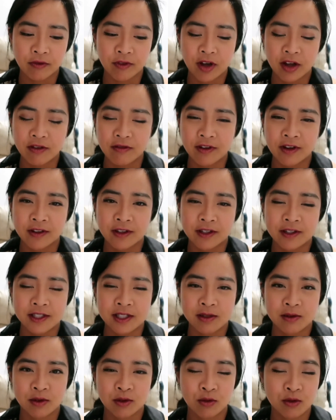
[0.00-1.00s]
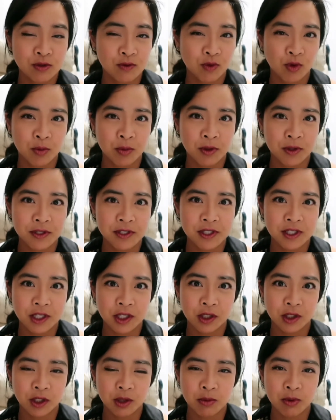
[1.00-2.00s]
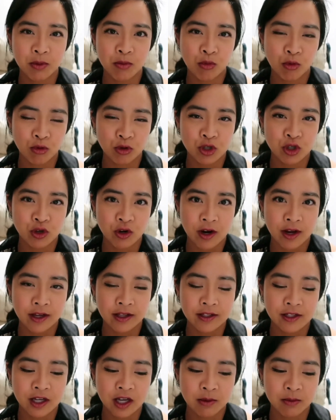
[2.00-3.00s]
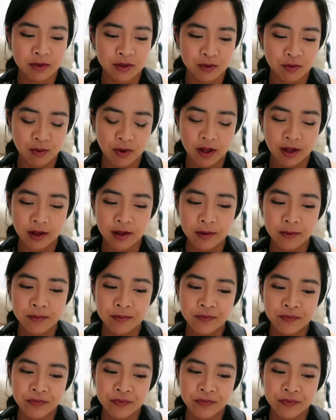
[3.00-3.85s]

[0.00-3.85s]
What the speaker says: I find that those formulas need a little bit more drying time as well.